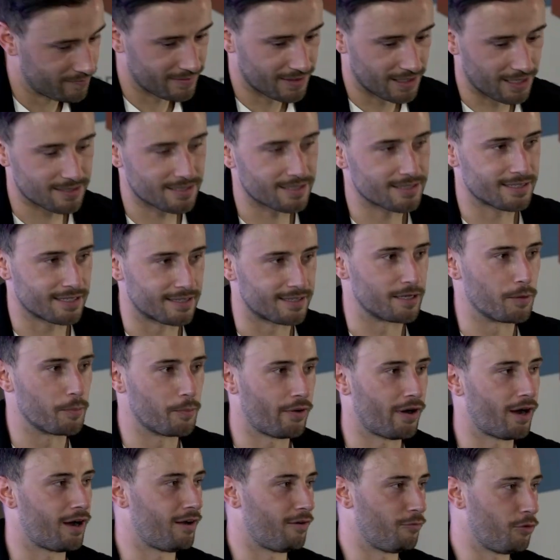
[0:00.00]
This is a deep
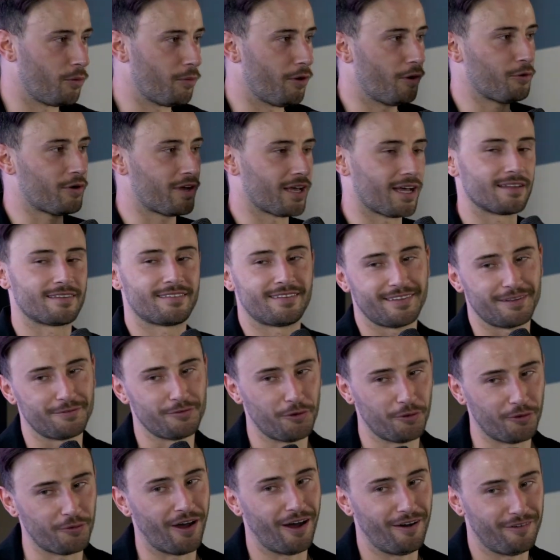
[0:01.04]
part.
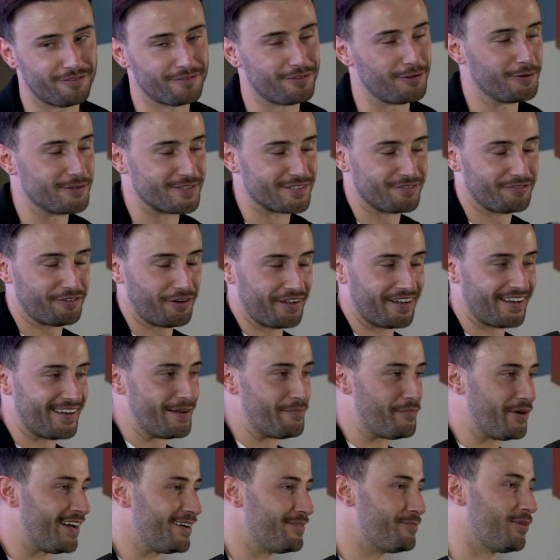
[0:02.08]
We'll have loads of fun in a bit,